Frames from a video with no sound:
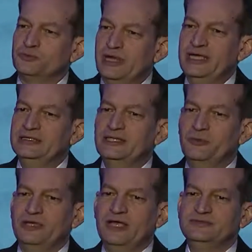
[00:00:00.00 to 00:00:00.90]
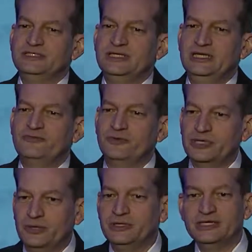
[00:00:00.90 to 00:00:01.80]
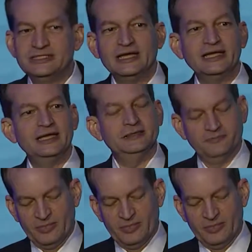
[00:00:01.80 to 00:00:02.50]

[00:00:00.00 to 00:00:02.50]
rate that we have seen for nearly a decade.